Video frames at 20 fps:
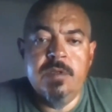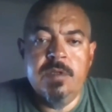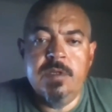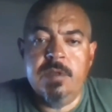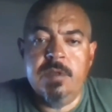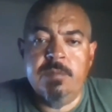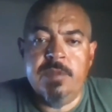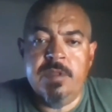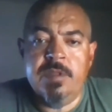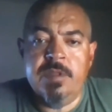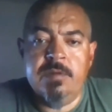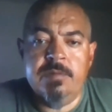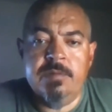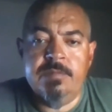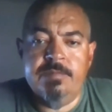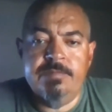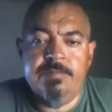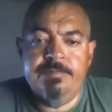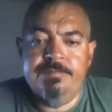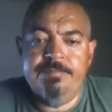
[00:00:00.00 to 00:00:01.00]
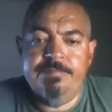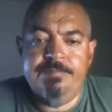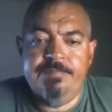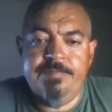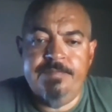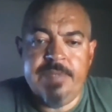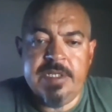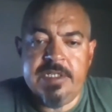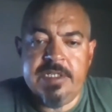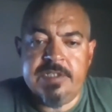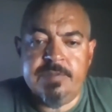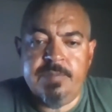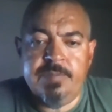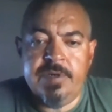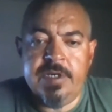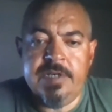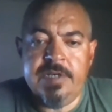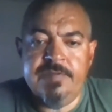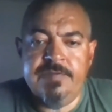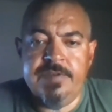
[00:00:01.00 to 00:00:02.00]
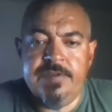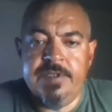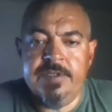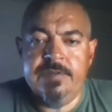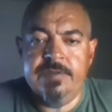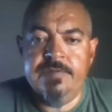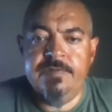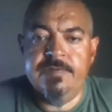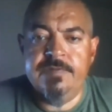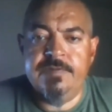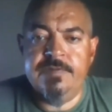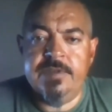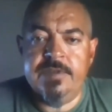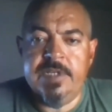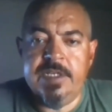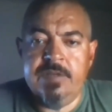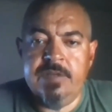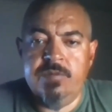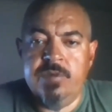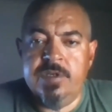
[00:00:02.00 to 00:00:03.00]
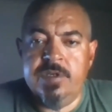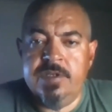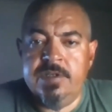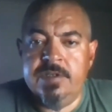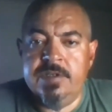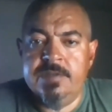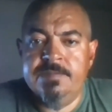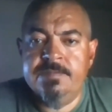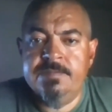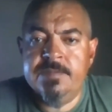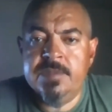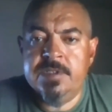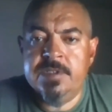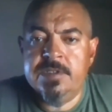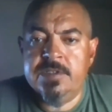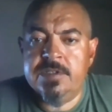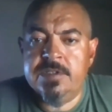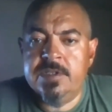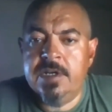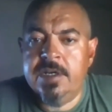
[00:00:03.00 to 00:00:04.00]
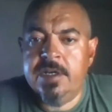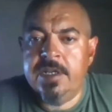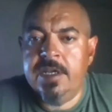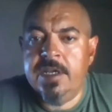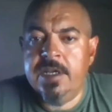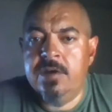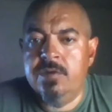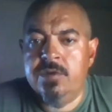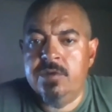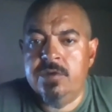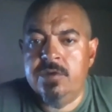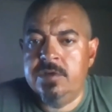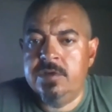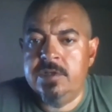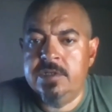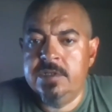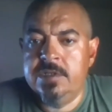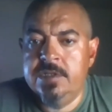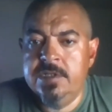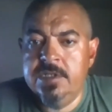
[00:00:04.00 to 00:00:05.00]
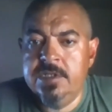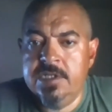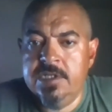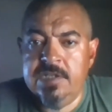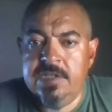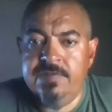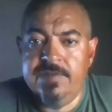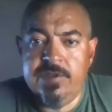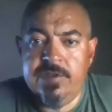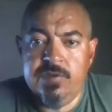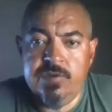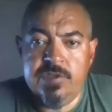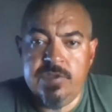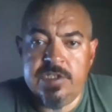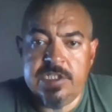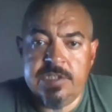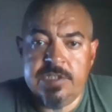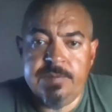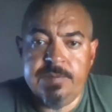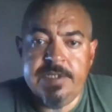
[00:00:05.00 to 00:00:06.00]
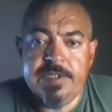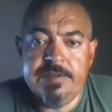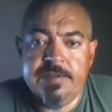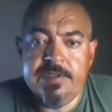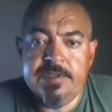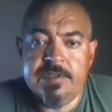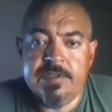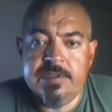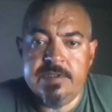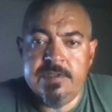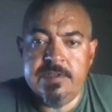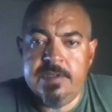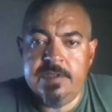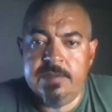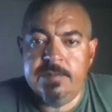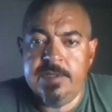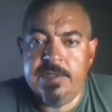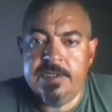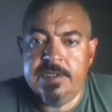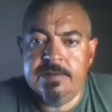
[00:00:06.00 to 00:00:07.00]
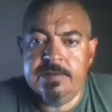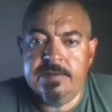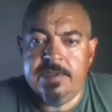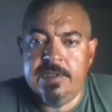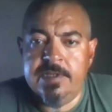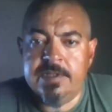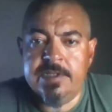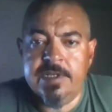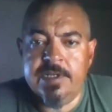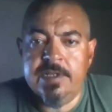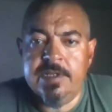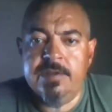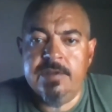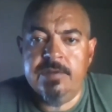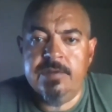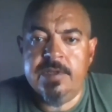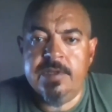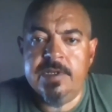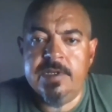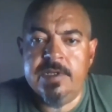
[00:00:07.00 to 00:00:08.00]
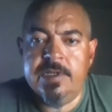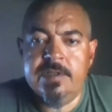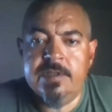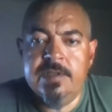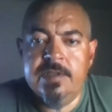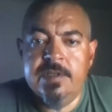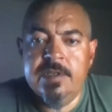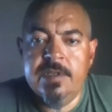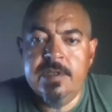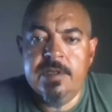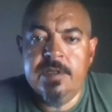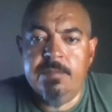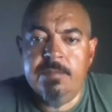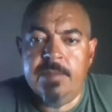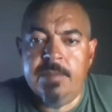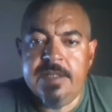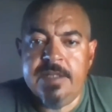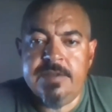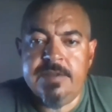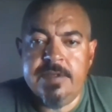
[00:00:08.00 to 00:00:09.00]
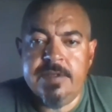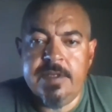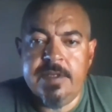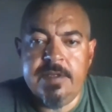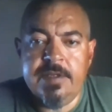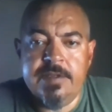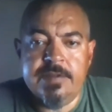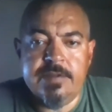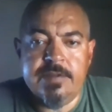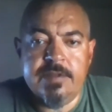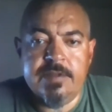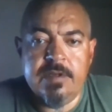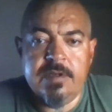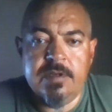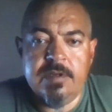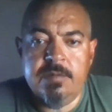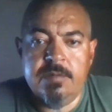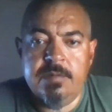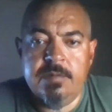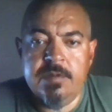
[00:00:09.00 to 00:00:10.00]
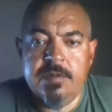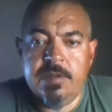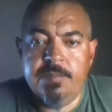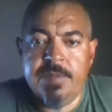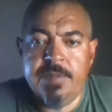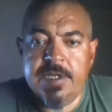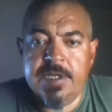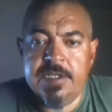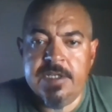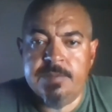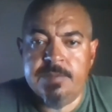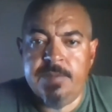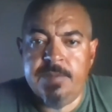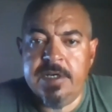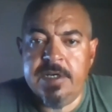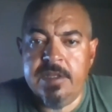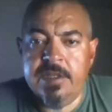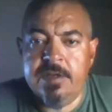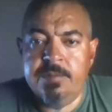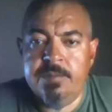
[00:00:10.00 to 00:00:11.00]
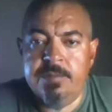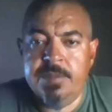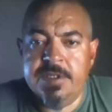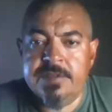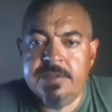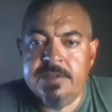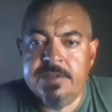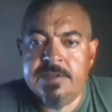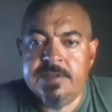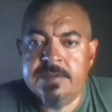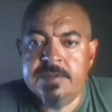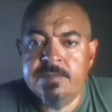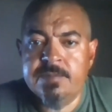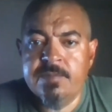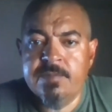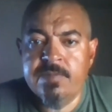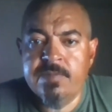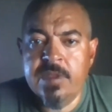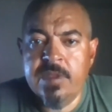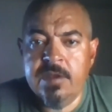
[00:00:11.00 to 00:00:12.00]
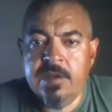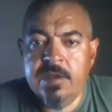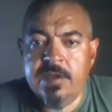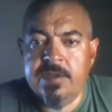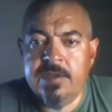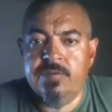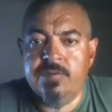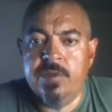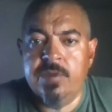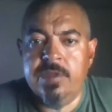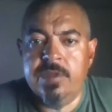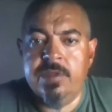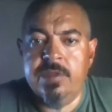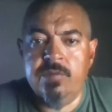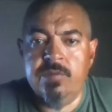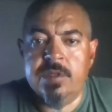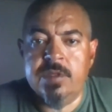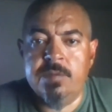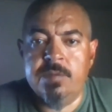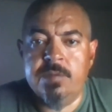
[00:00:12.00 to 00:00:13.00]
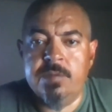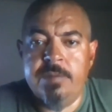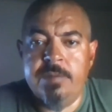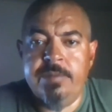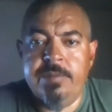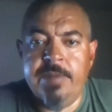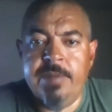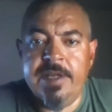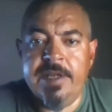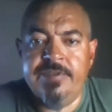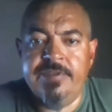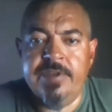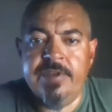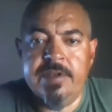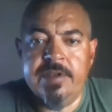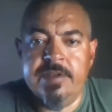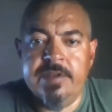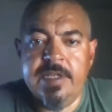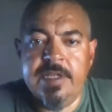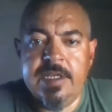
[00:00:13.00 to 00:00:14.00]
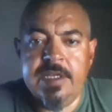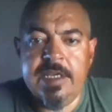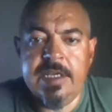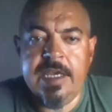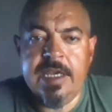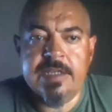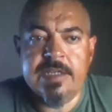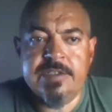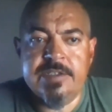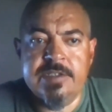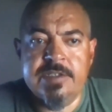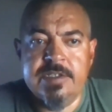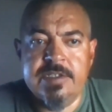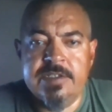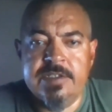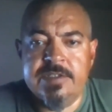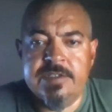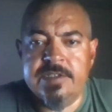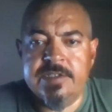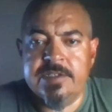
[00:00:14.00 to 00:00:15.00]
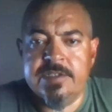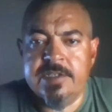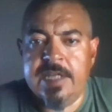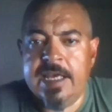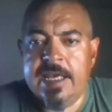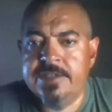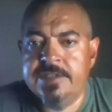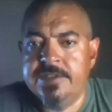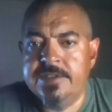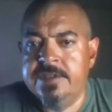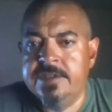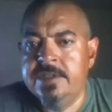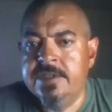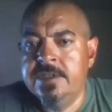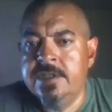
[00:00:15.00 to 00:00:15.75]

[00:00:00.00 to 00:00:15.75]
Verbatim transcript: I mean, the biggest part for, you, for anyone starting out or even who's experienced, I mean, they'll tell you that mindset is the the biggest part of their business. Because with with the proper mindset and taking action, consistent action,